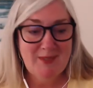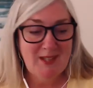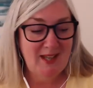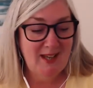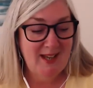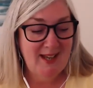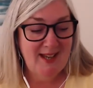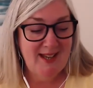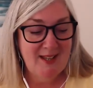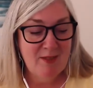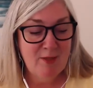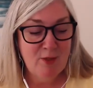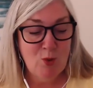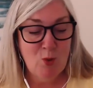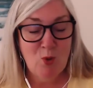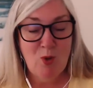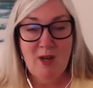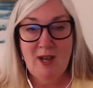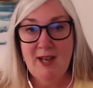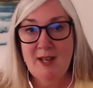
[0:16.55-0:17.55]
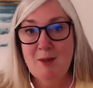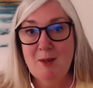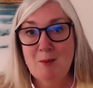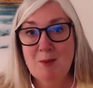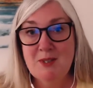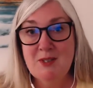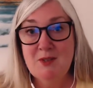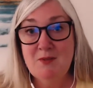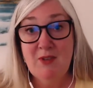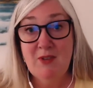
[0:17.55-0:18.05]
I thought I
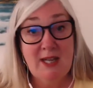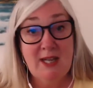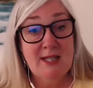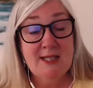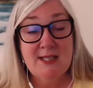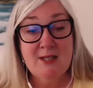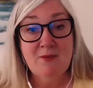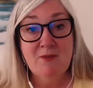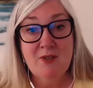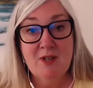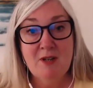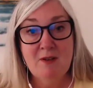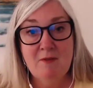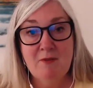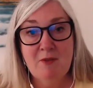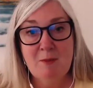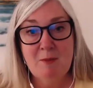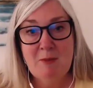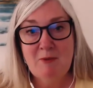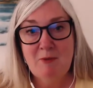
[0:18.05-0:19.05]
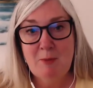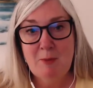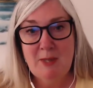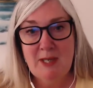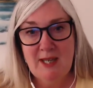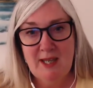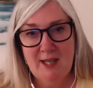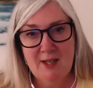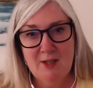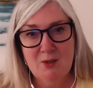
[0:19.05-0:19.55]
was very different from
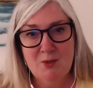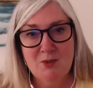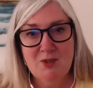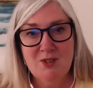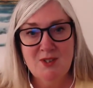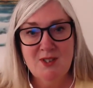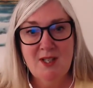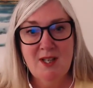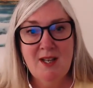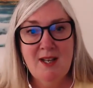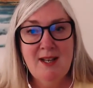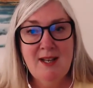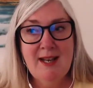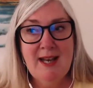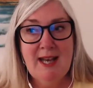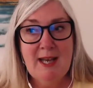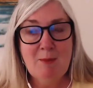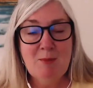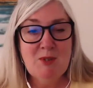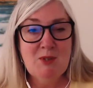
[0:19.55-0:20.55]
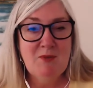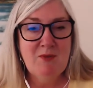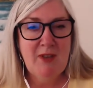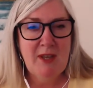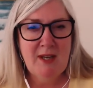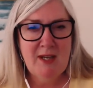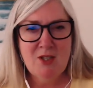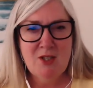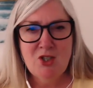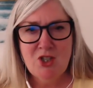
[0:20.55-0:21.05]
everybody else. I was
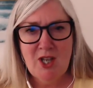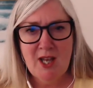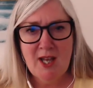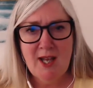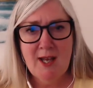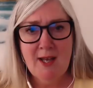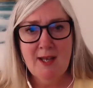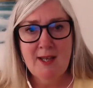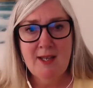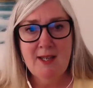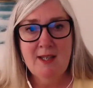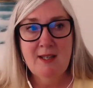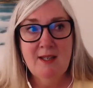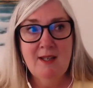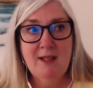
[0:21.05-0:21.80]
very shy.